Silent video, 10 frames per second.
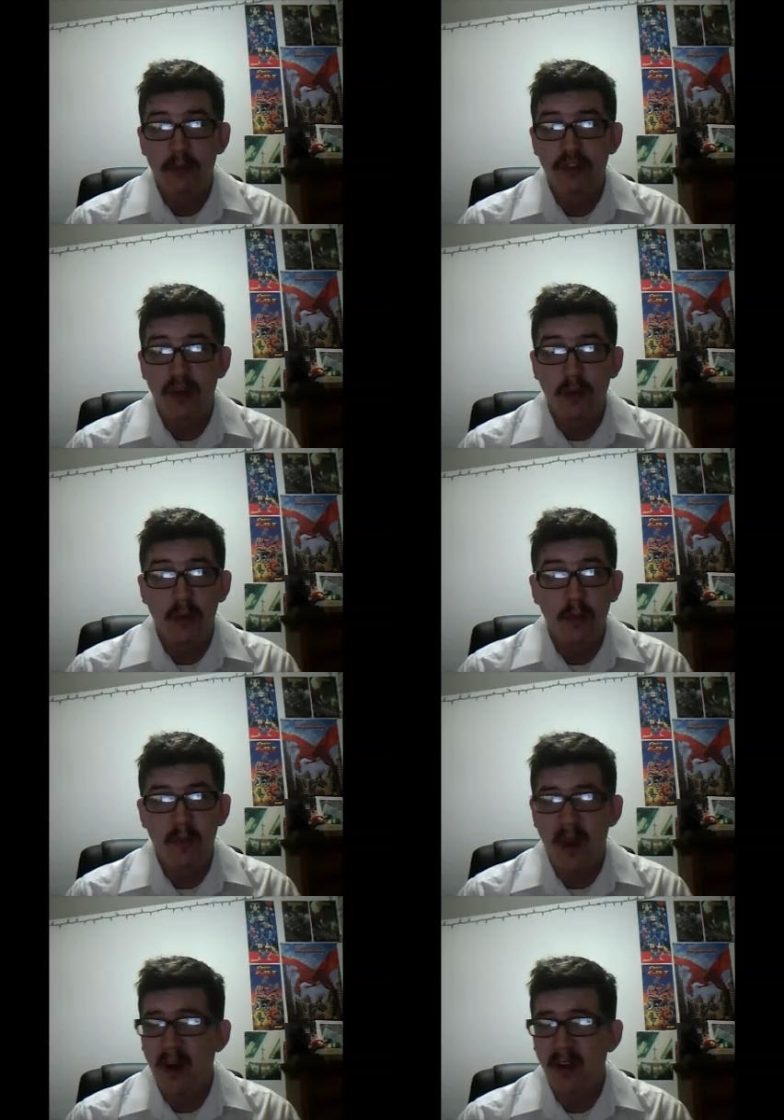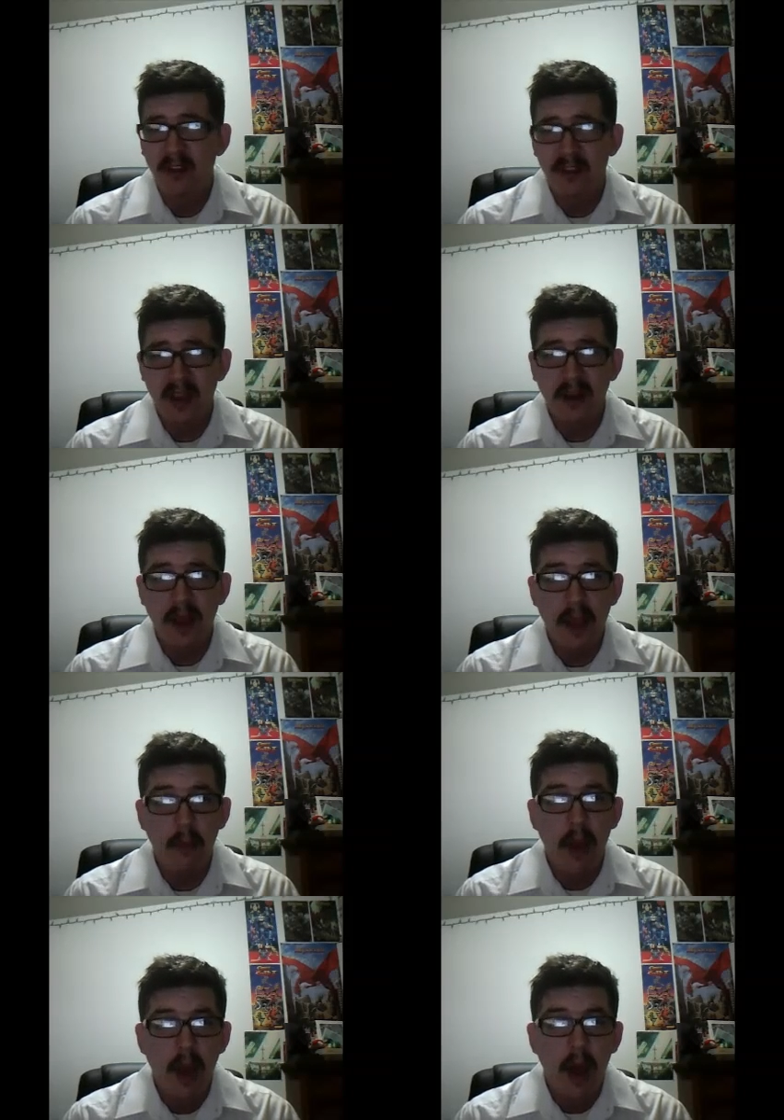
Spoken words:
general artist nickname,